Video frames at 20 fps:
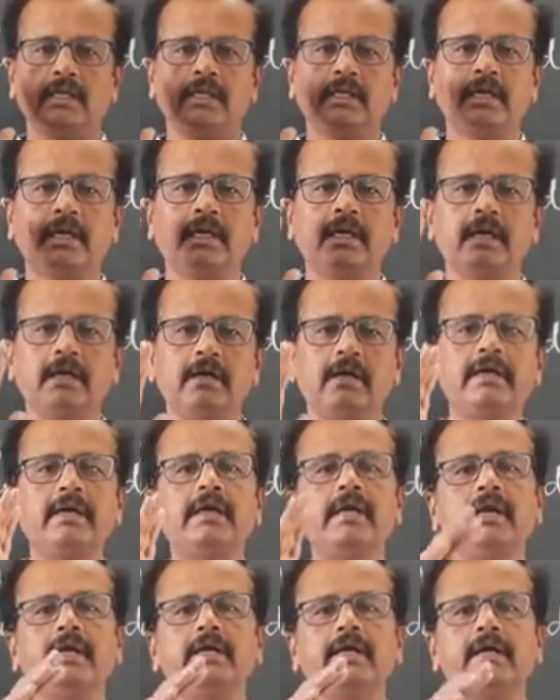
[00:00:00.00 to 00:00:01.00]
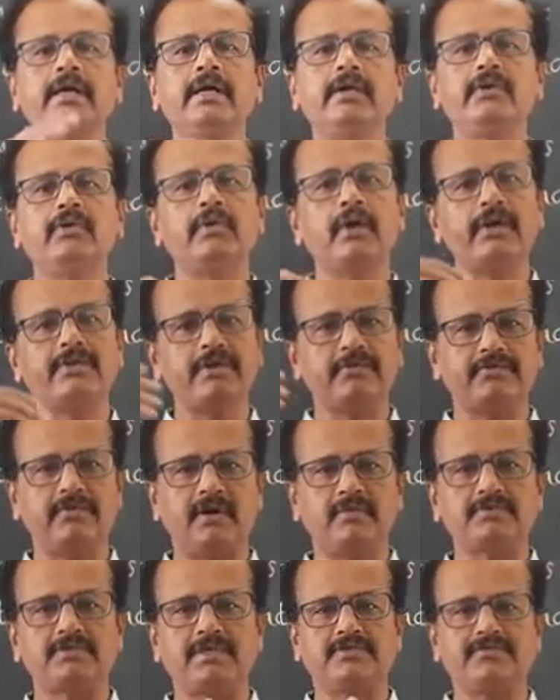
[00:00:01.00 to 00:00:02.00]
the heat into other
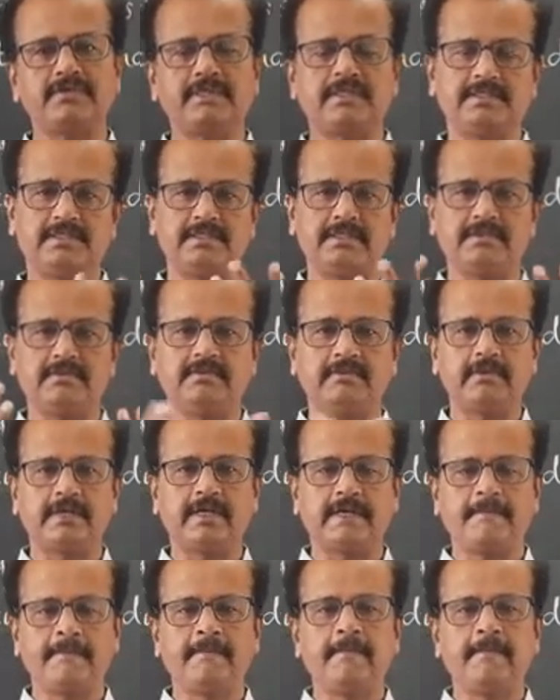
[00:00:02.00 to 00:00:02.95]
forms of energy. Okay.